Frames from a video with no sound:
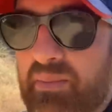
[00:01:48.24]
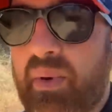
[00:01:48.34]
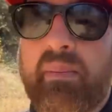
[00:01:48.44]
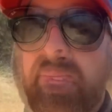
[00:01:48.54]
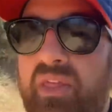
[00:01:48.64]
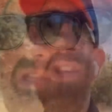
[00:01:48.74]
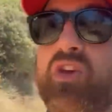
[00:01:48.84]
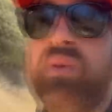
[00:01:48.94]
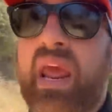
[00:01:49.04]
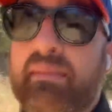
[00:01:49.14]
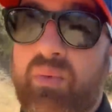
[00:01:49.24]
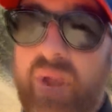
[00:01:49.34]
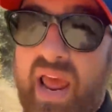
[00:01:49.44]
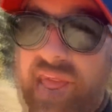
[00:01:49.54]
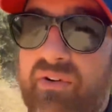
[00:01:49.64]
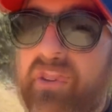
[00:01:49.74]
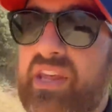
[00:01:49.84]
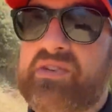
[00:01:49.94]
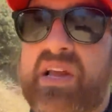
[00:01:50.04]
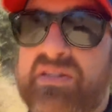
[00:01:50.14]
I mean, you name it, whatever
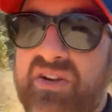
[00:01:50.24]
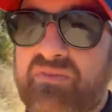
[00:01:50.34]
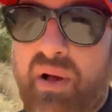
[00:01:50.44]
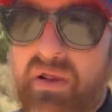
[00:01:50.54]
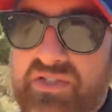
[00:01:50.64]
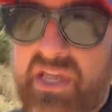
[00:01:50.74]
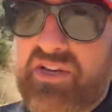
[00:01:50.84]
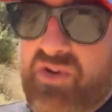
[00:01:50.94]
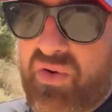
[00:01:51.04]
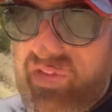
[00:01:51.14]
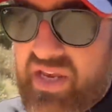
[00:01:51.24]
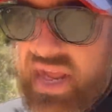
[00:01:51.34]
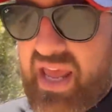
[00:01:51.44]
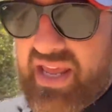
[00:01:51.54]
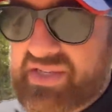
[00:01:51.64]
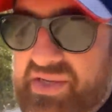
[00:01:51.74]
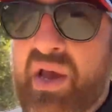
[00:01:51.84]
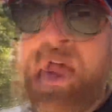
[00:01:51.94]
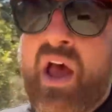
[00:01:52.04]
the sensitive policy issue of the day is,